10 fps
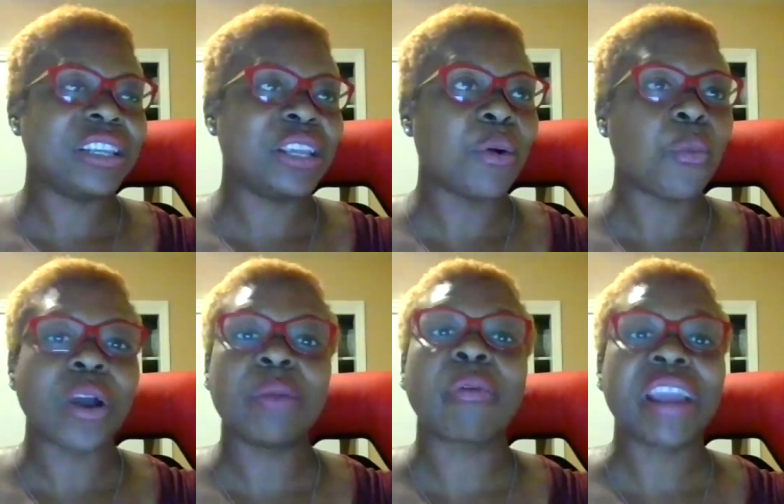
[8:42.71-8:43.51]
you know,
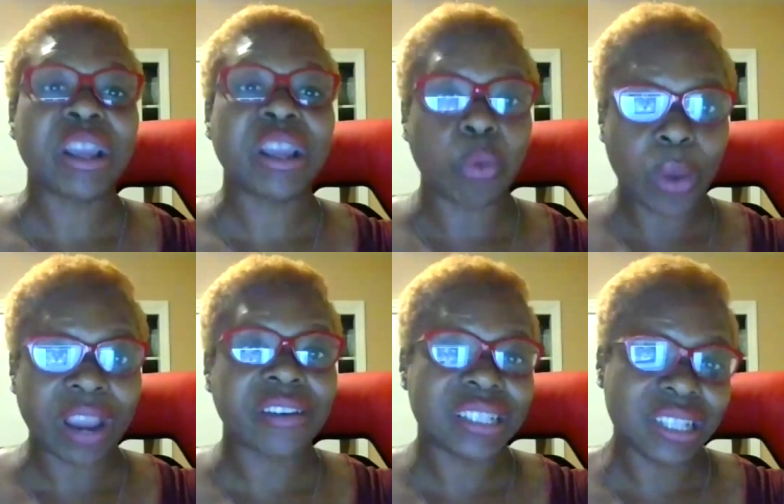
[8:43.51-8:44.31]
want to bring
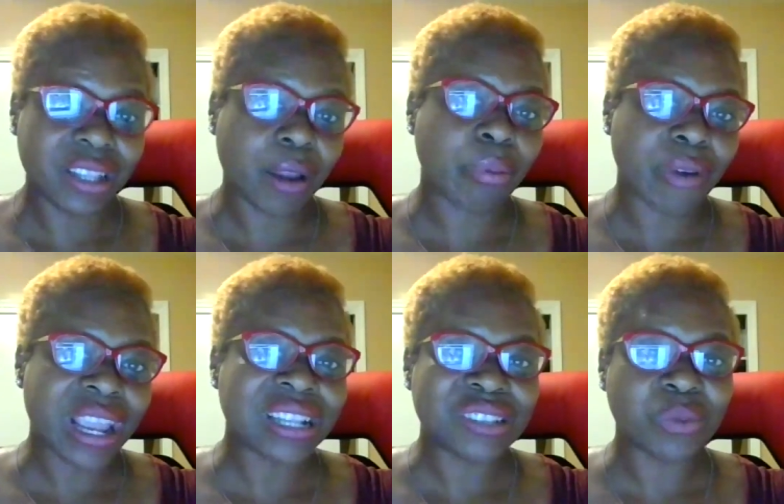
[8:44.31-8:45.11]
awareness to their
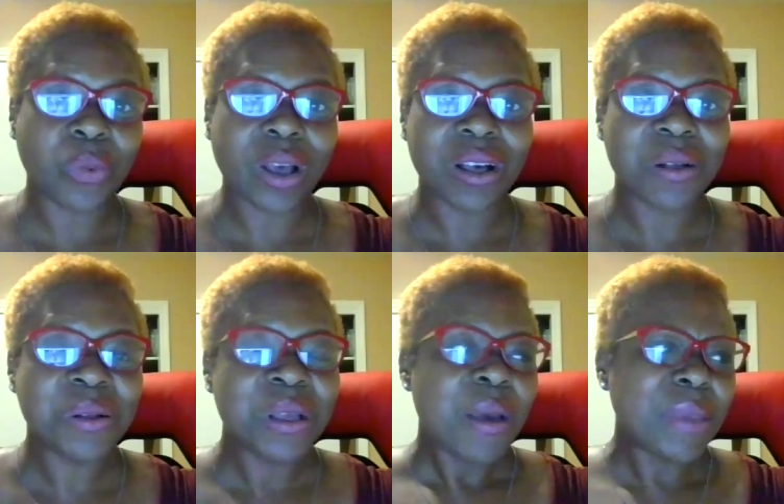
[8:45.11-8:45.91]
brand as well.